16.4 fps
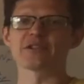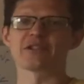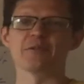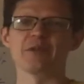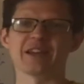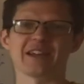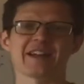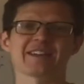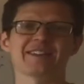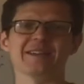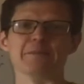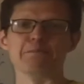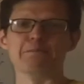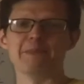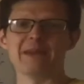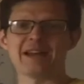that we can actually
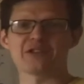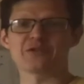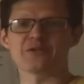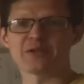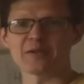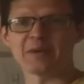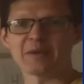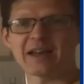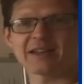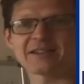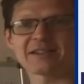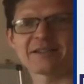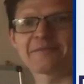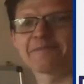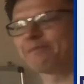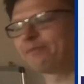measure the
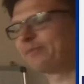best,